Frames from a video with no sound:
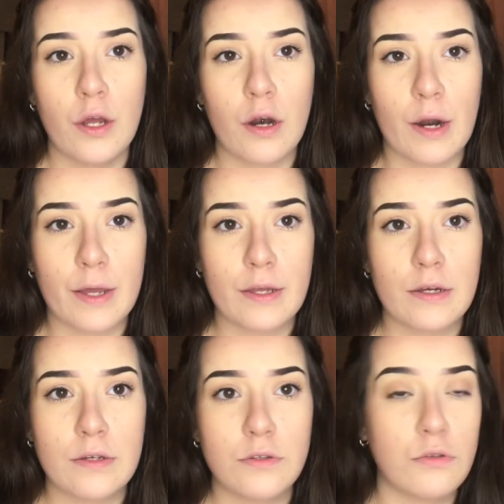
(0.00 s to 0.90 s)

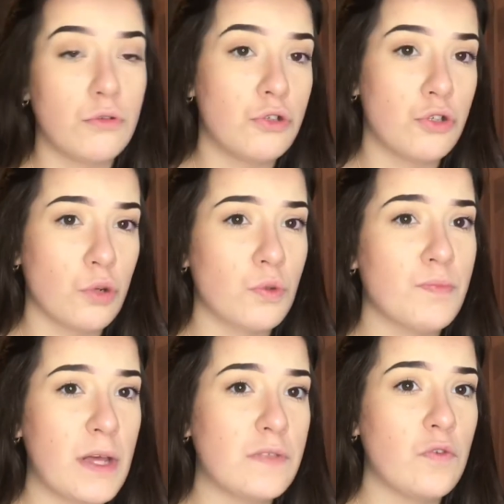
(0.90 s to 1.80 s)
do what's
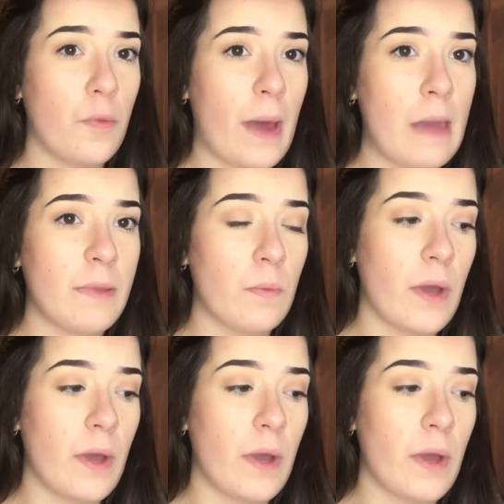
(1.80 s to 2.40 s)
best for your baby,